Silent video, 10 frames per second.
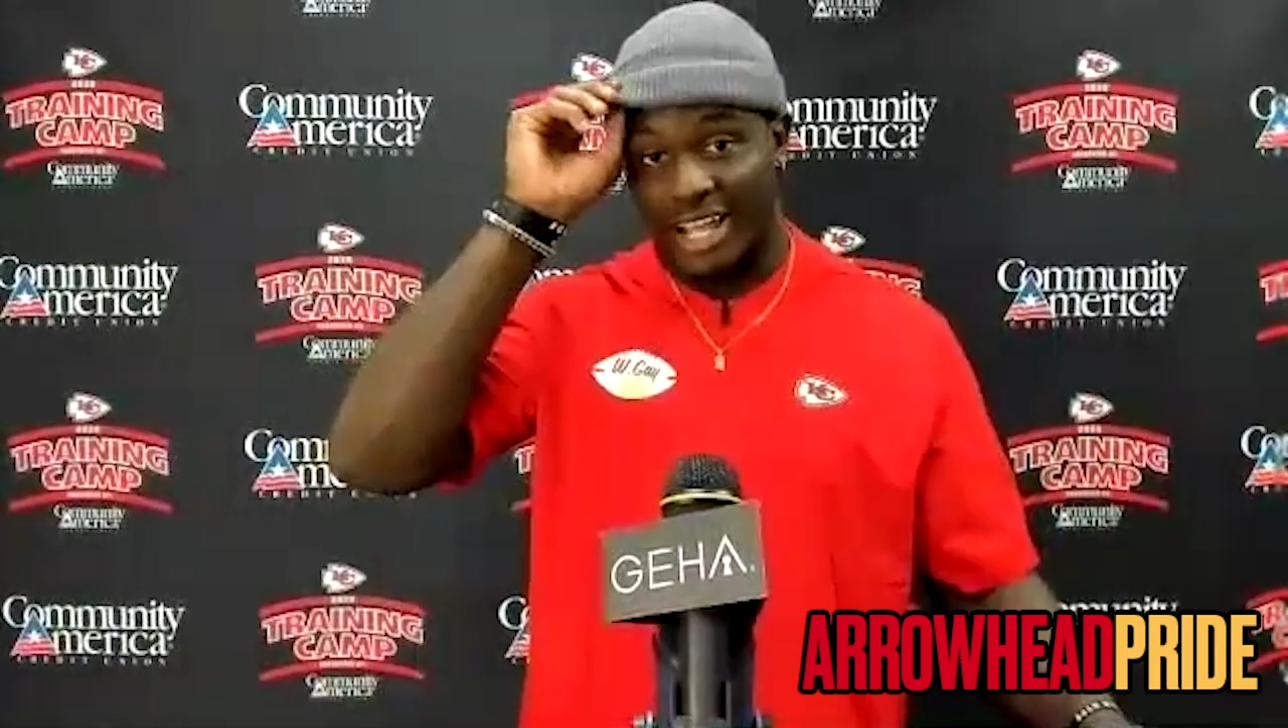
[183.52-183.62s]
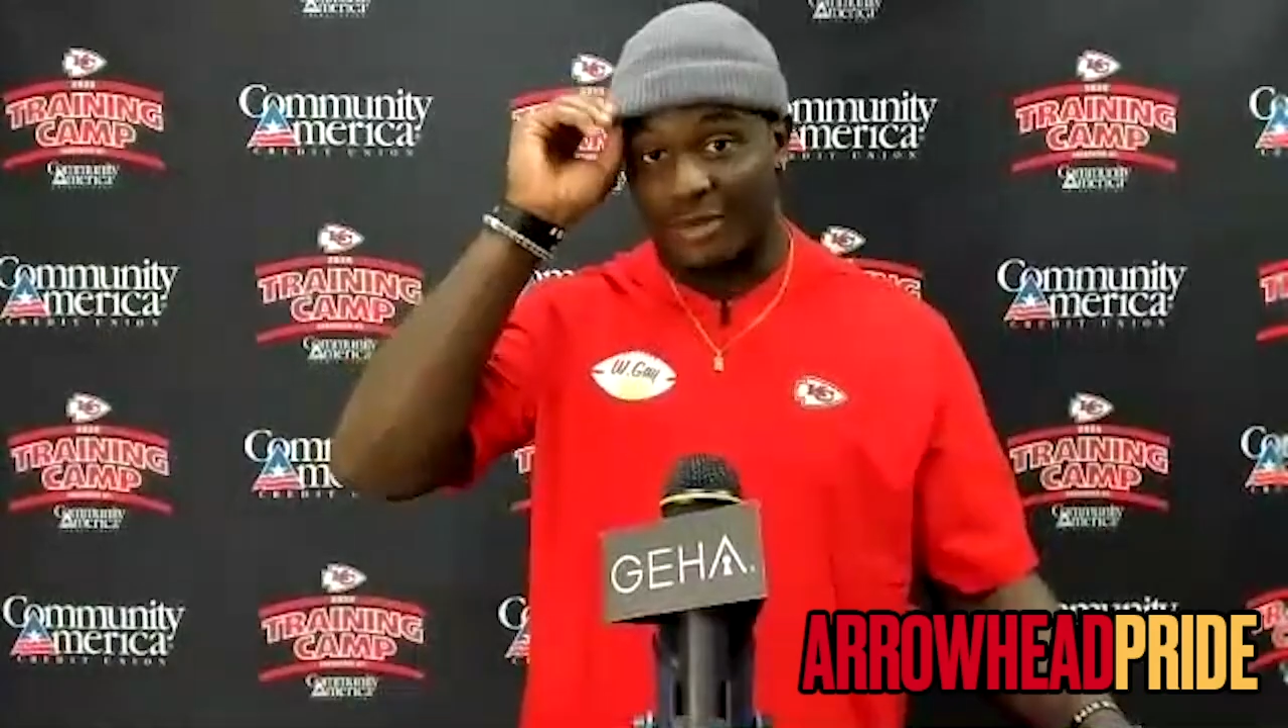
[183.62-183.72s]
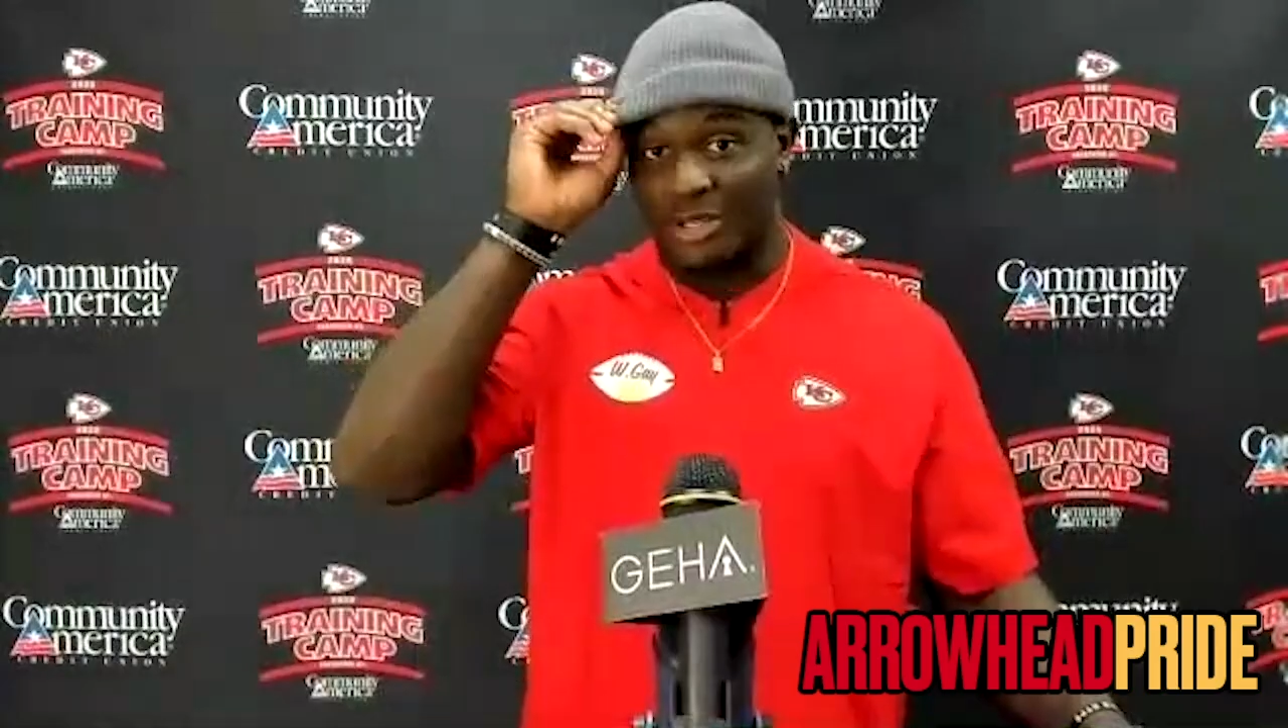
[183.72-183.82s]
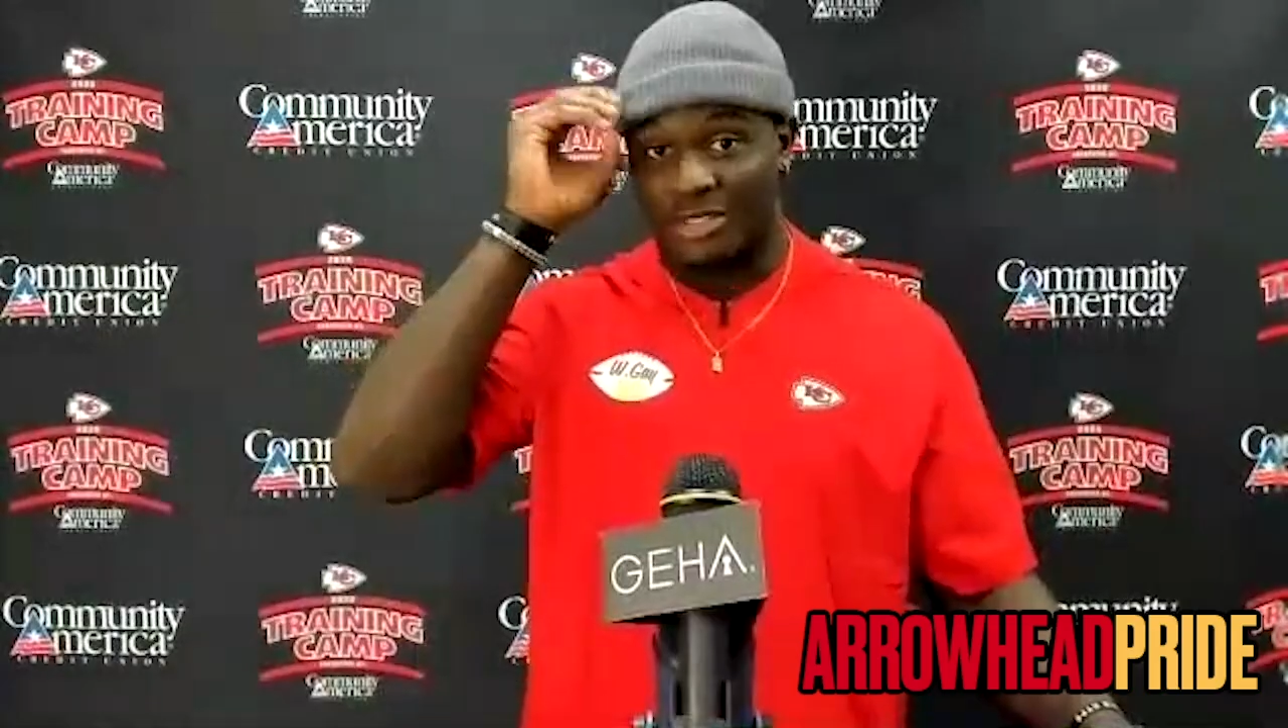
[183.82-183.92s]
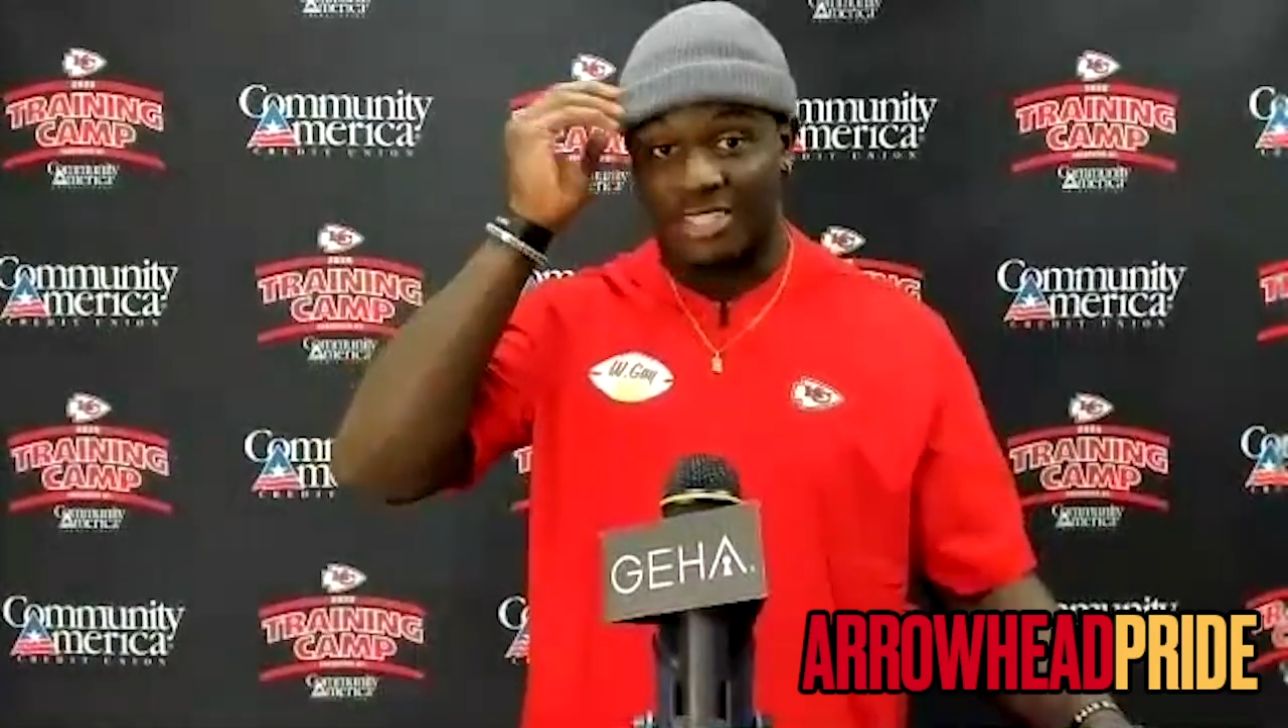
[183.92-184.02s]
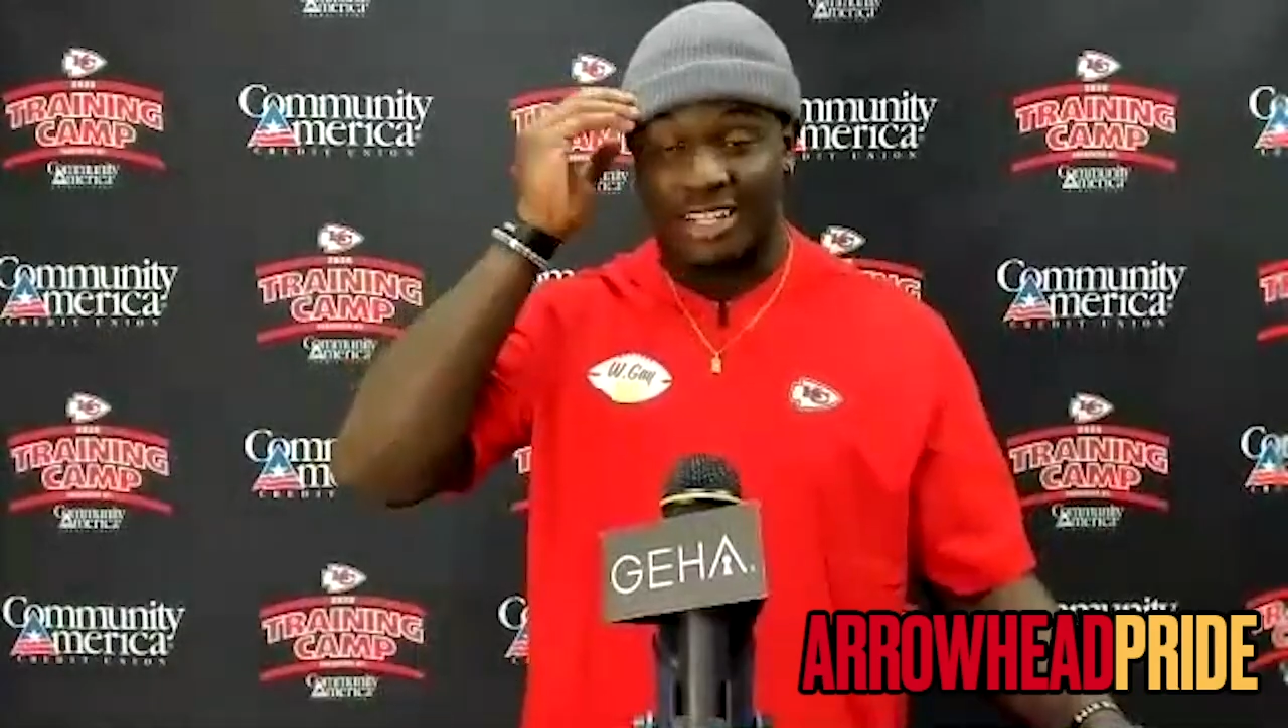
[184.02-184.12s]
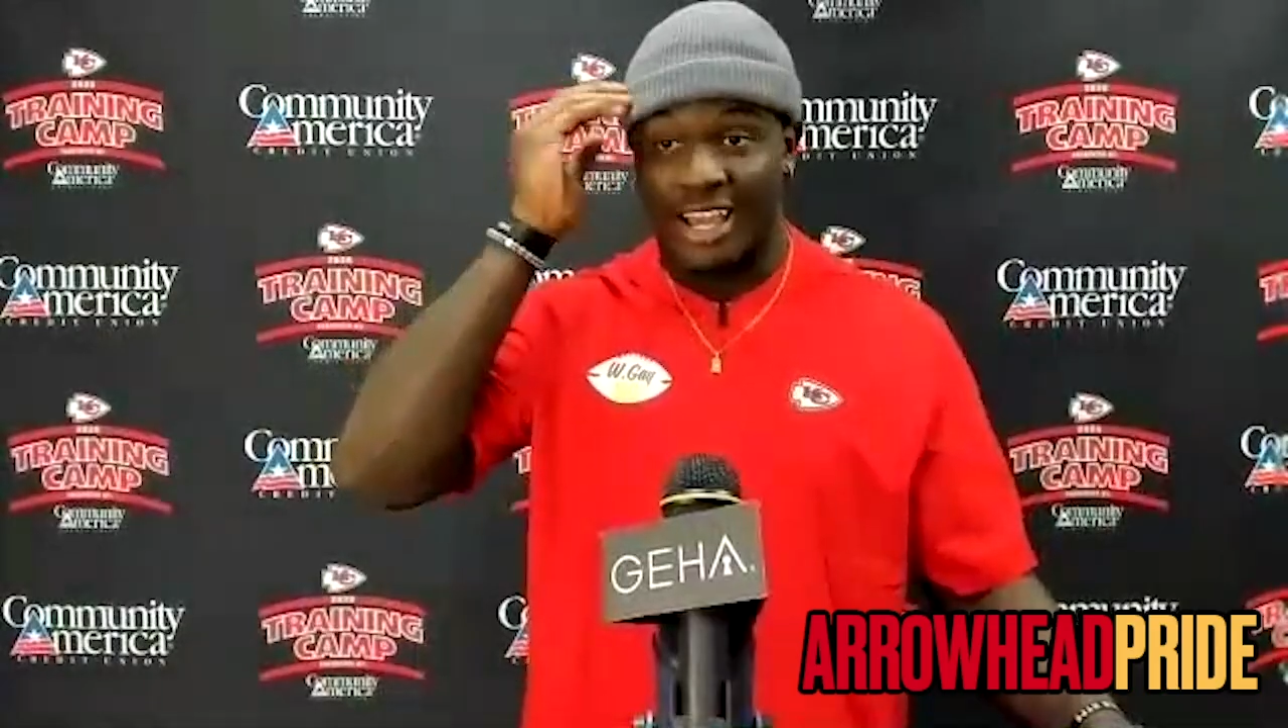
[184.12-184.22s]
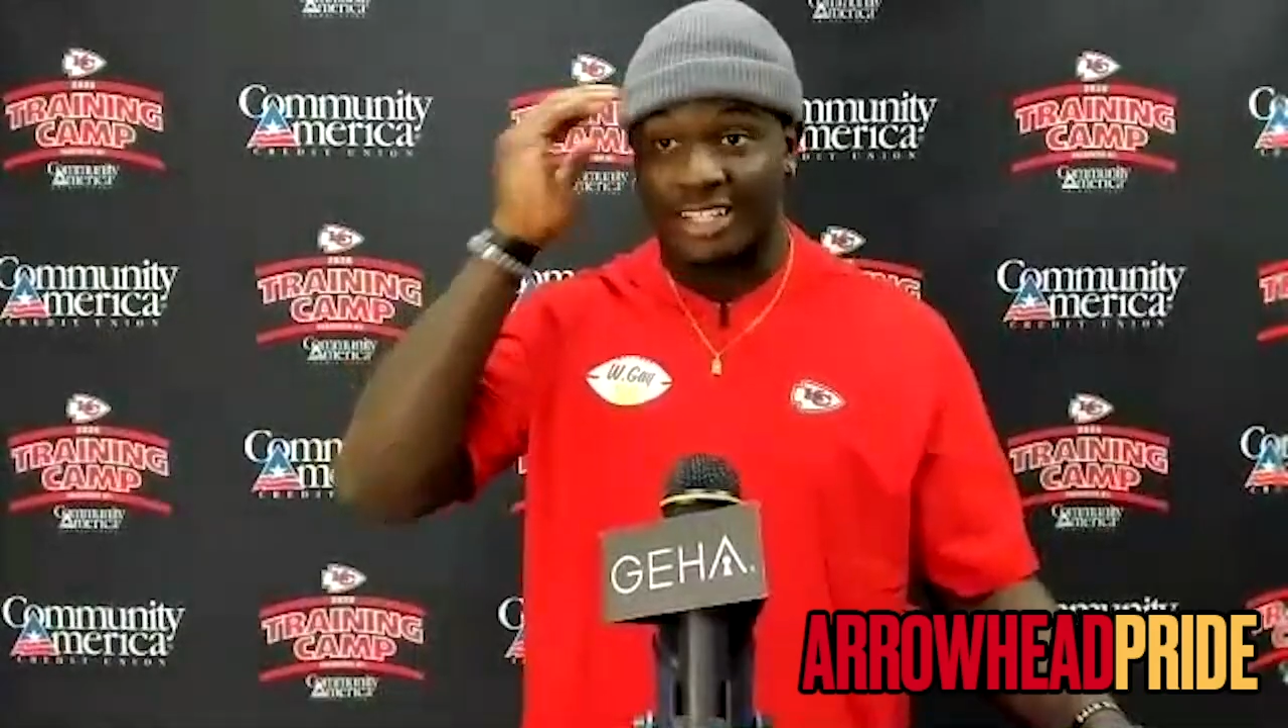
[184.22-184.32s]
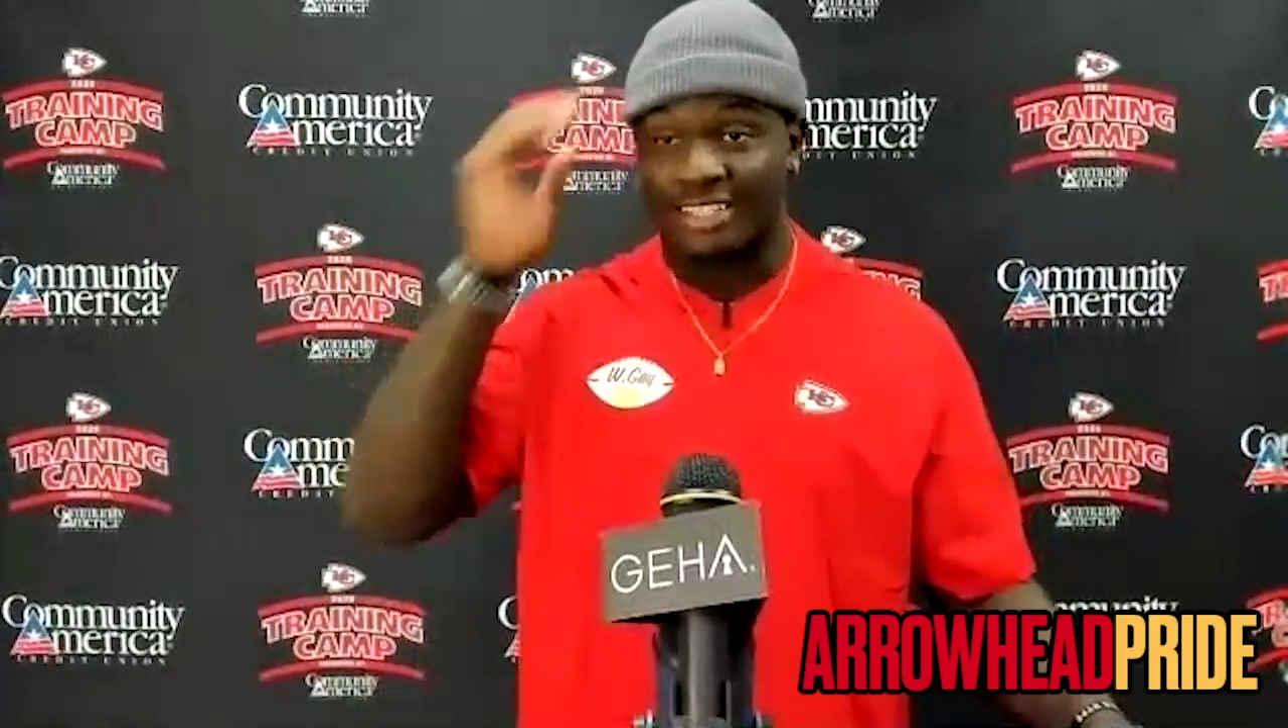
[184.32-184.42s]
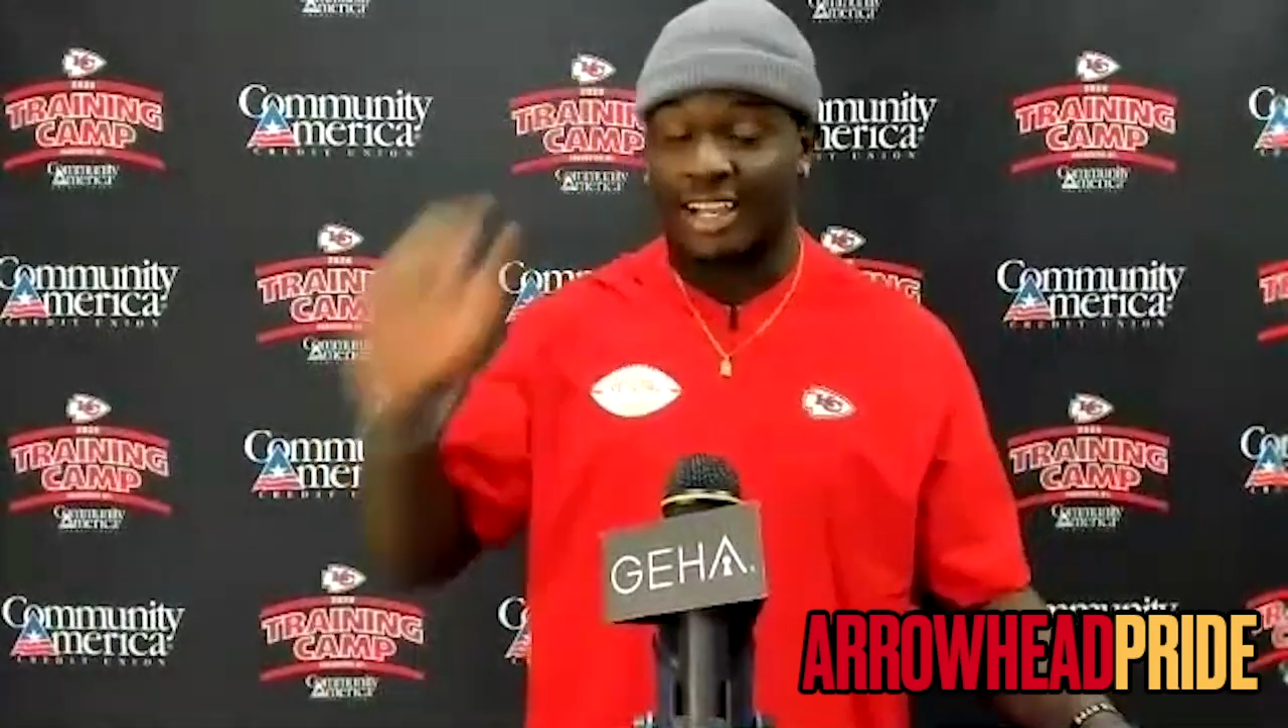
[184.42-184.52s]
when you see
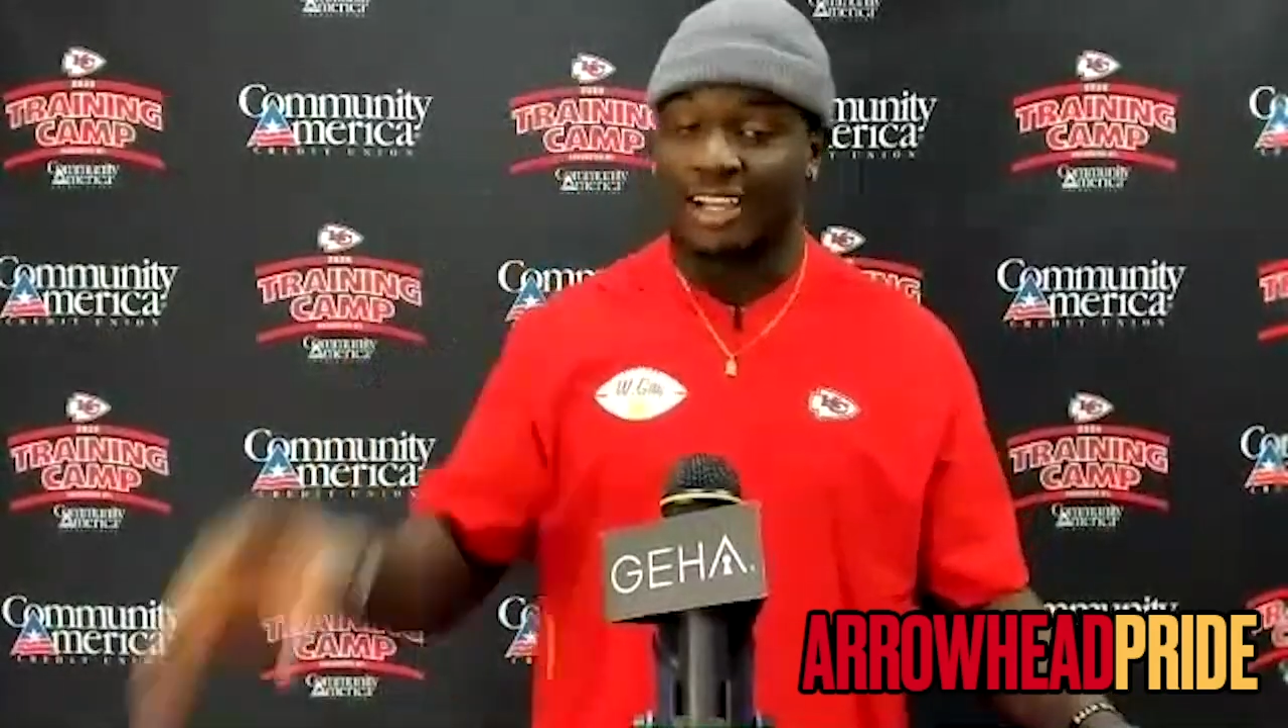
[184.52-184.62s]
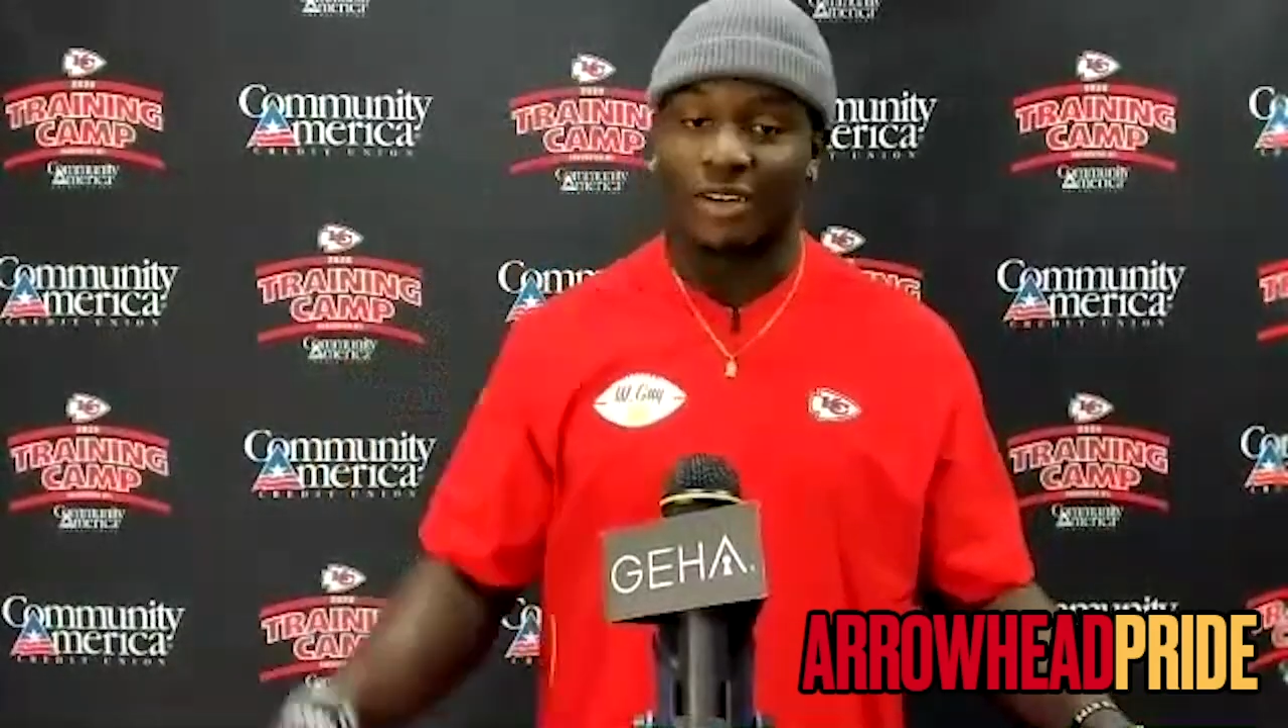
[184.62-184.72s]
that, it's like,